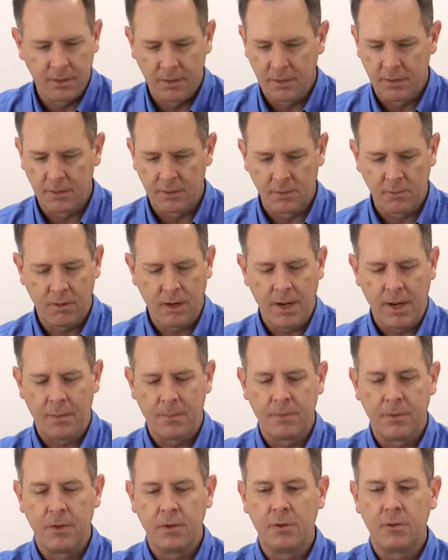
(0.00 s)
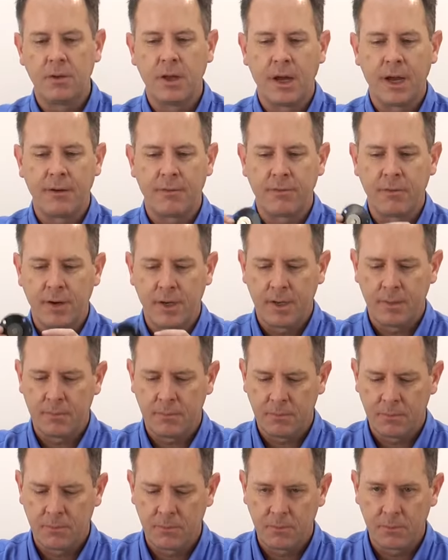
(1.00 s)
You'll grab the new
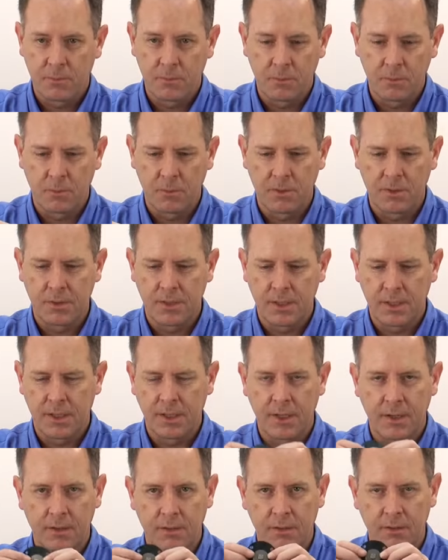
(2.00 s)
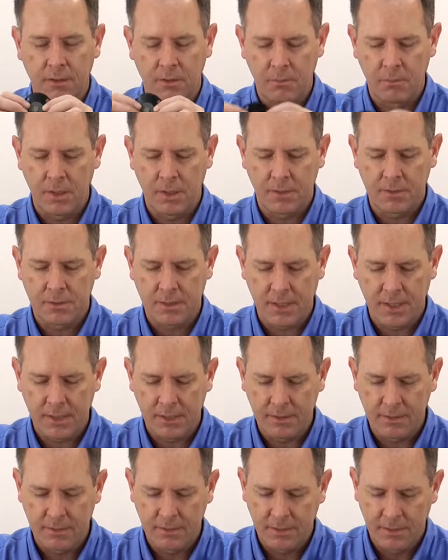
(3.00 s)
diaphragm with the little metal side
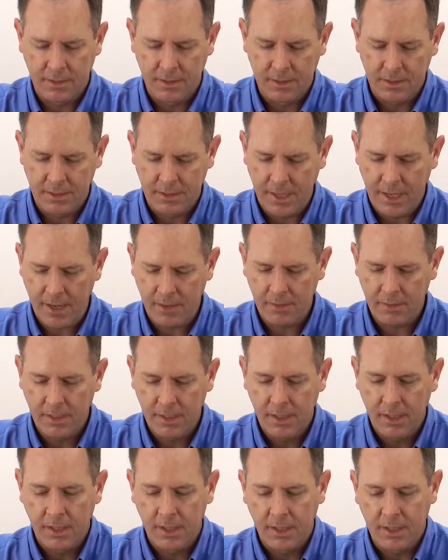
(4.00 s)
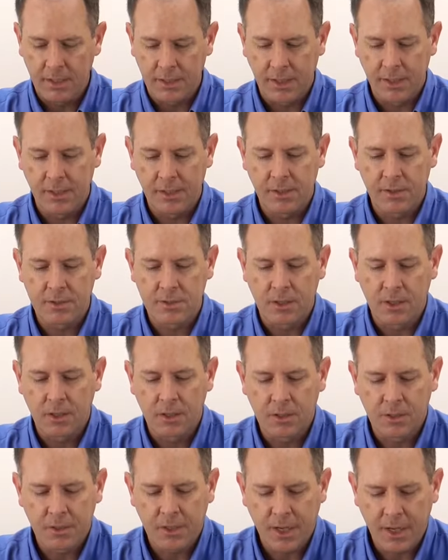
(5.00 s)
down. Again, there's a
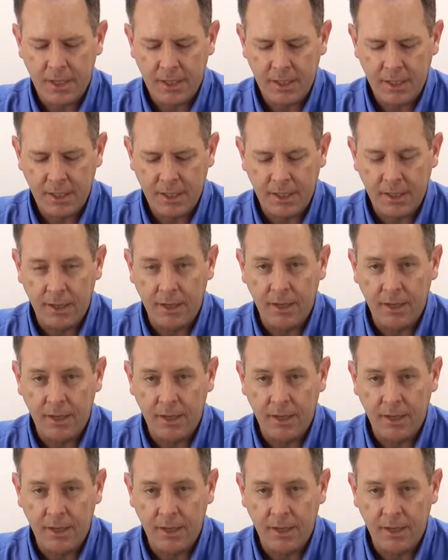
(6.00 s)
little tiny